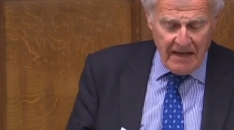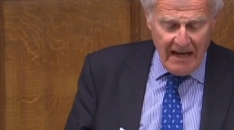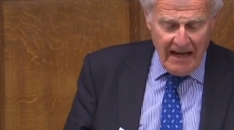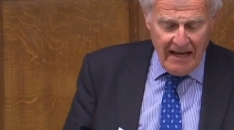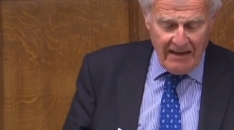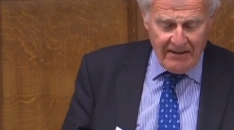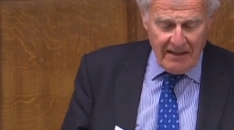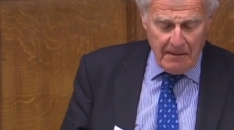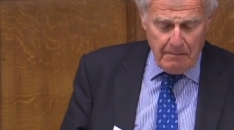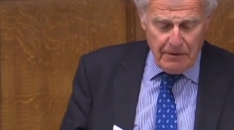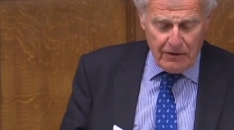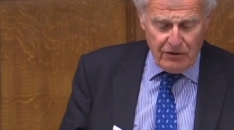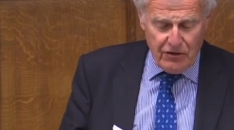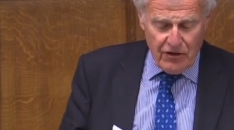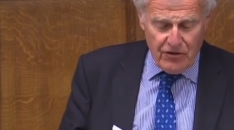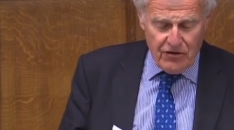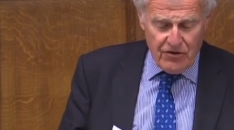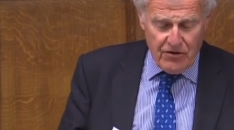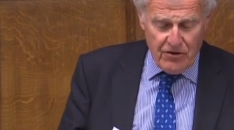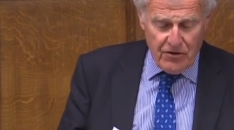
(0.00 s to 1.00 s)
and the
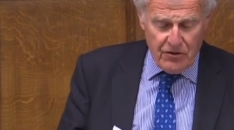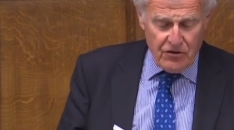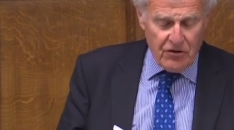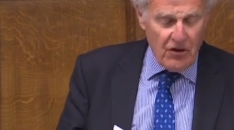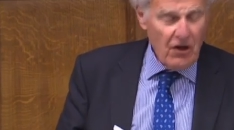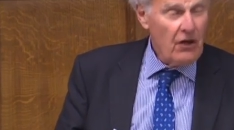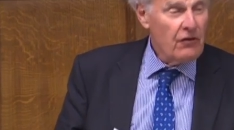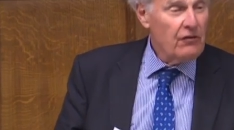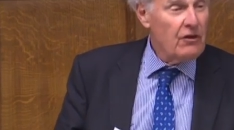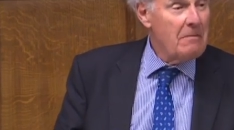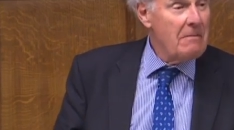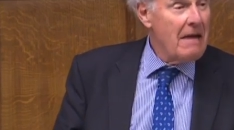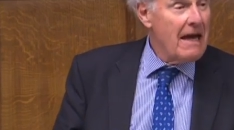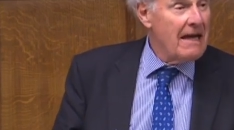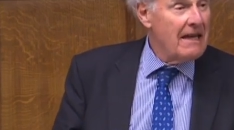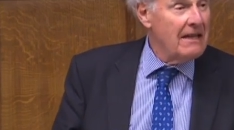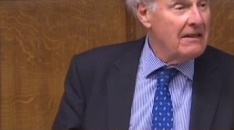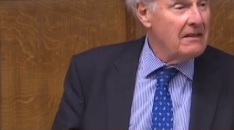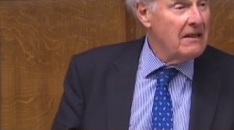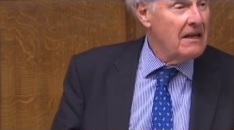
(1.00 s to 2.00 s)
petitioners
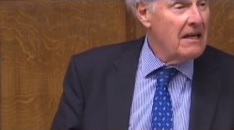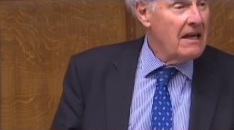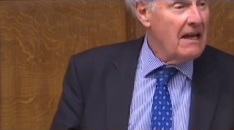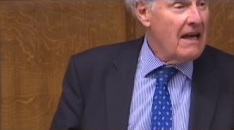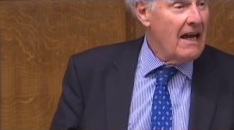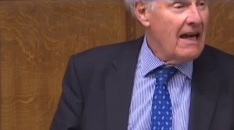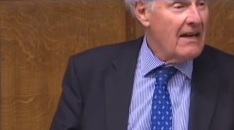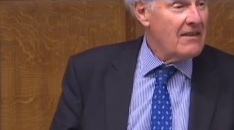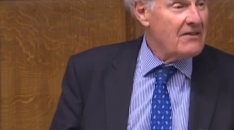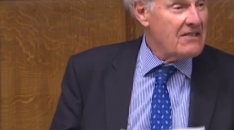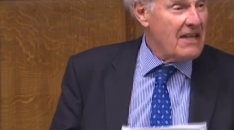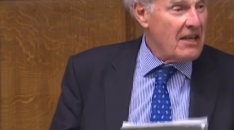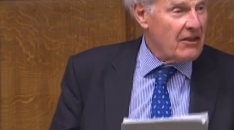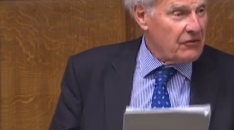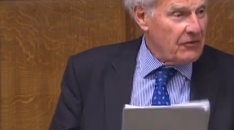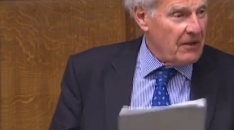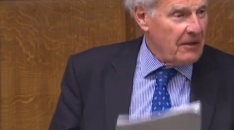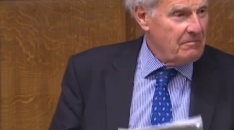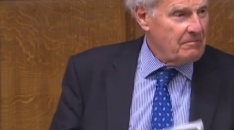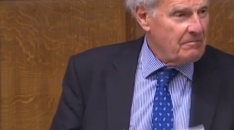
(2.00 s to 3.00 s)
remain, et cetera.